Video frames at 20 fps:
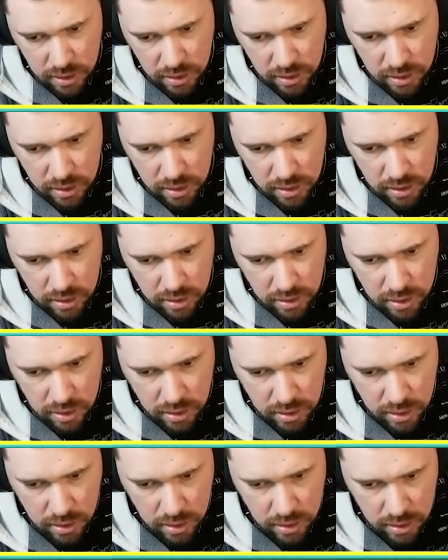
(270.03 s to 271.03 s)

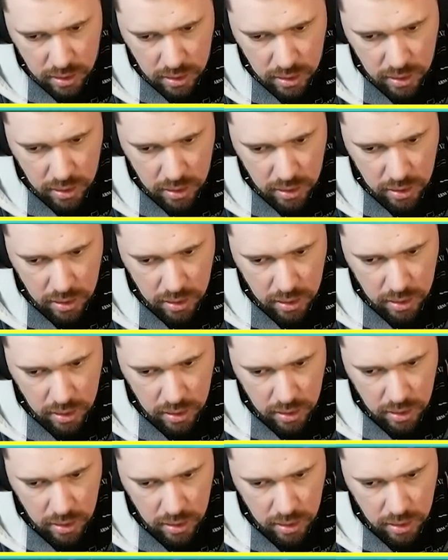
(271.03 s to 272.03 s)

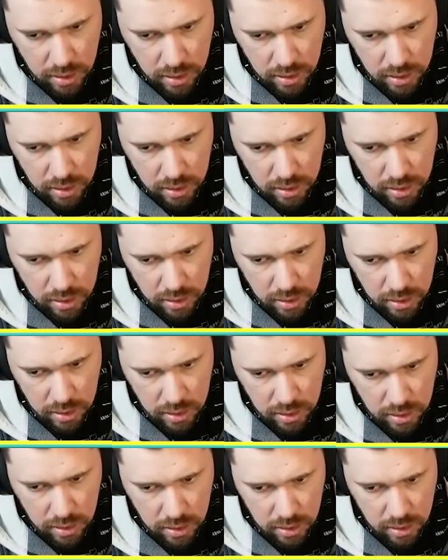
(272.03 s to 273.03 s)

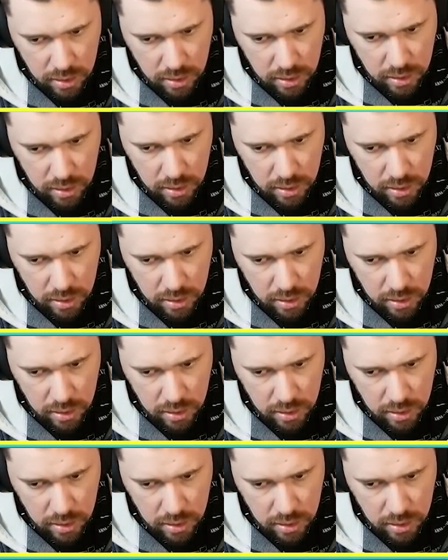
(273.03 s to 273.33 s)
[no speech]